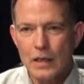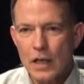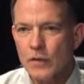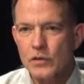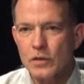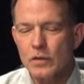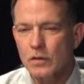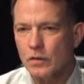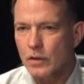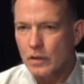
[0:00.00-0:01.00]
And, and this,
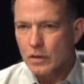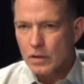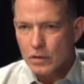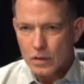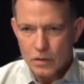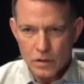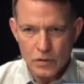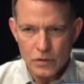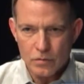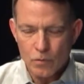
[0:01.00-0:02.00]
th th
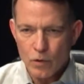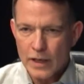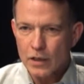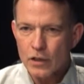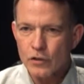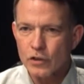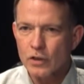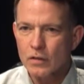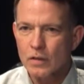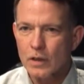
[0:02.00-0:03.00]
this
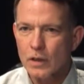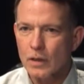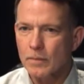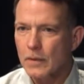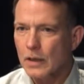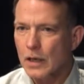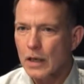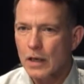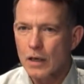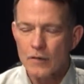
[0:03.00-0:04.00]
recognition
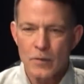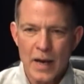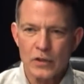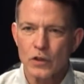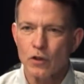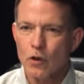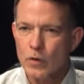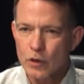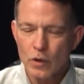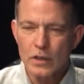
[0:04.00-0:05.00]
uh, of the massacre
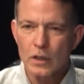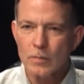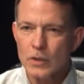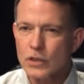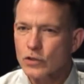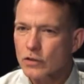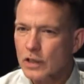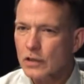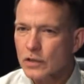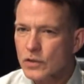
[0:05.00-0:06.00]
when you were at the kibbutz,
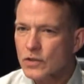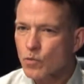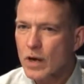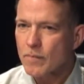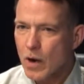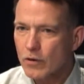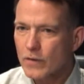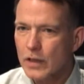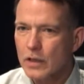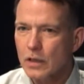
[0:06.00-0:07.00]
you think this is what
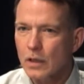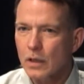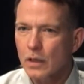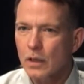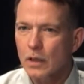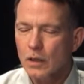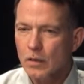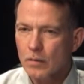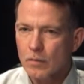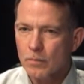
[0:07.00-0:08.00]
motivated,
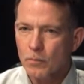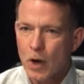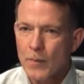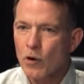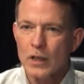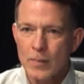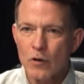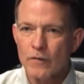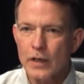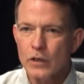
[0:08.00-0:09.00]
primarily
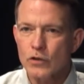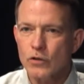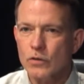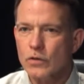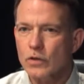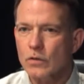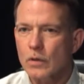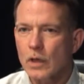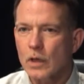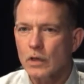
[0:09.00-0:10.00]
motivated you to,
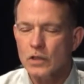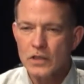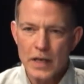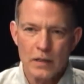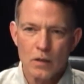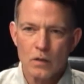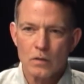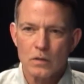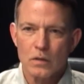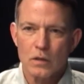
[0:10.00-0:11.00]
to take the,
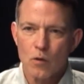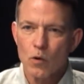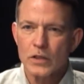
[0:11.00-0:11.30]
the